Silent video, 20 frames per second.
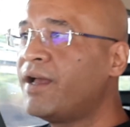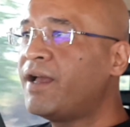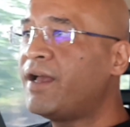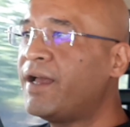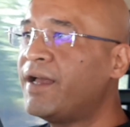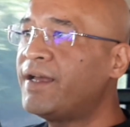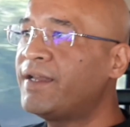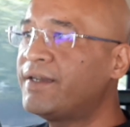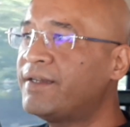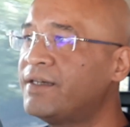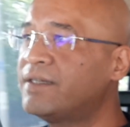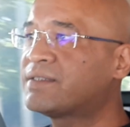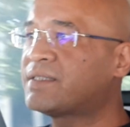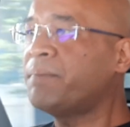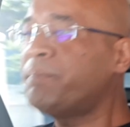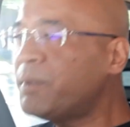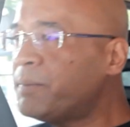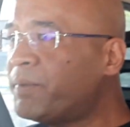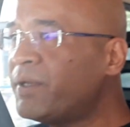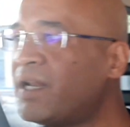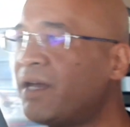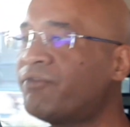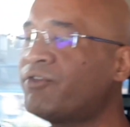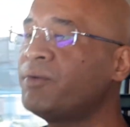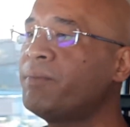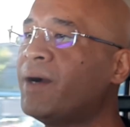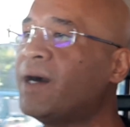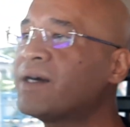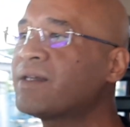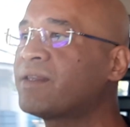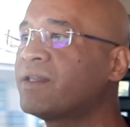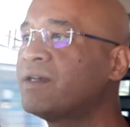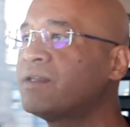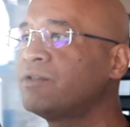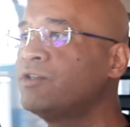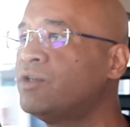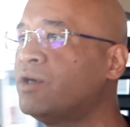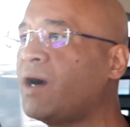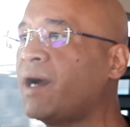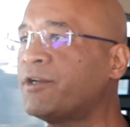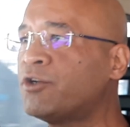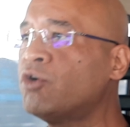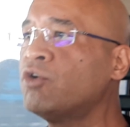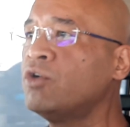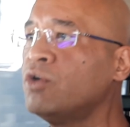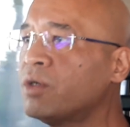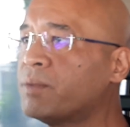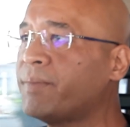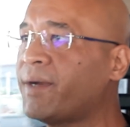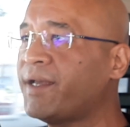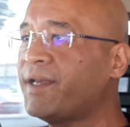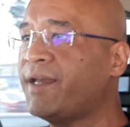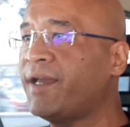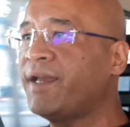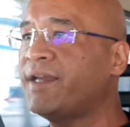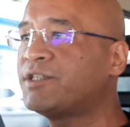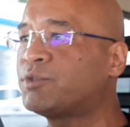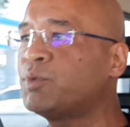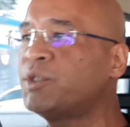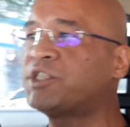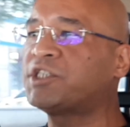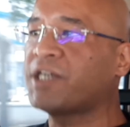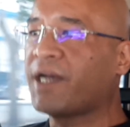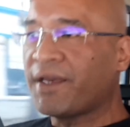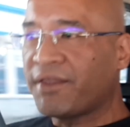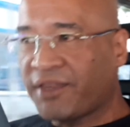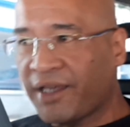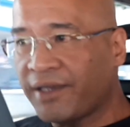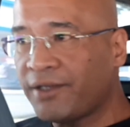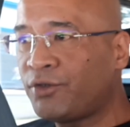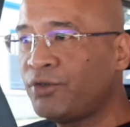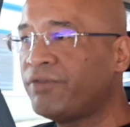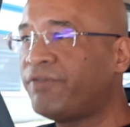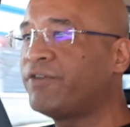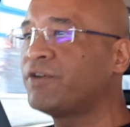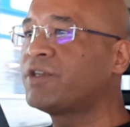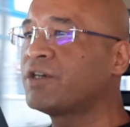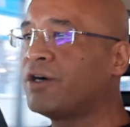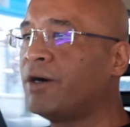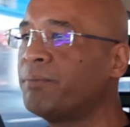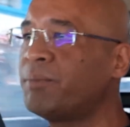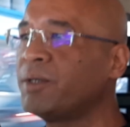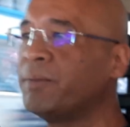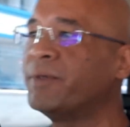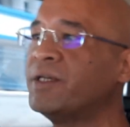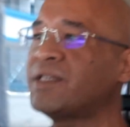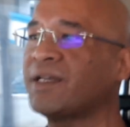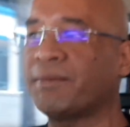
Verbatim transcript: And uh, some people have remarked that, you know, I don't look my age, which I thank you for the compliment.